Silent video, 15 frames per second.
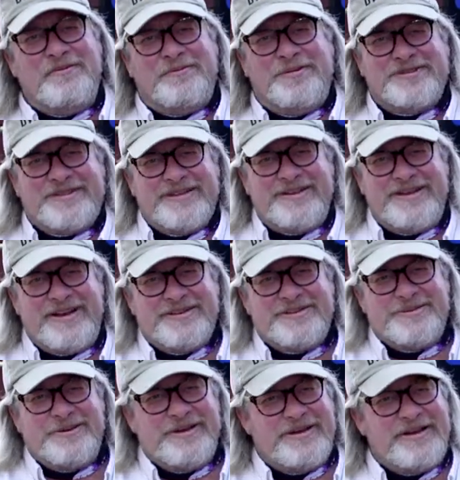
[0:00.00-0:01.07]
We'll see you next
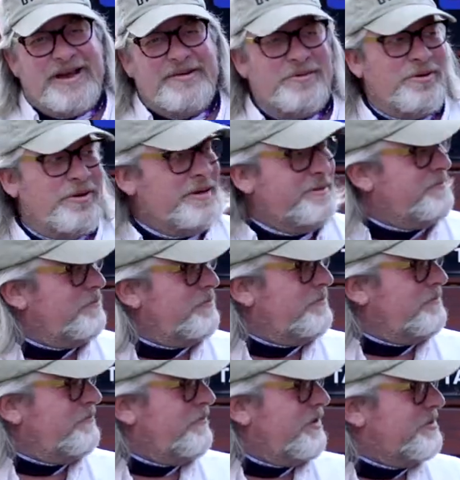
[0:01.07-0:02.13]
week. Have a great
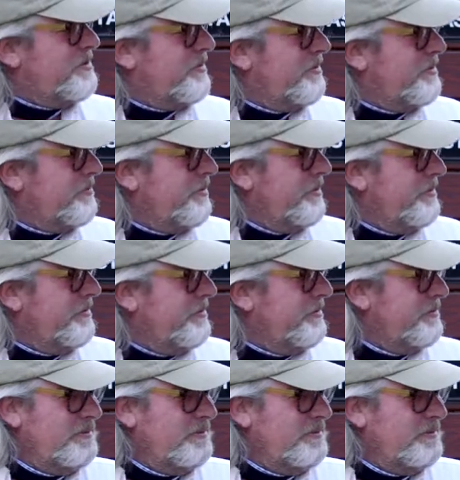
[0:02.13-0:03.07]
rest of your week.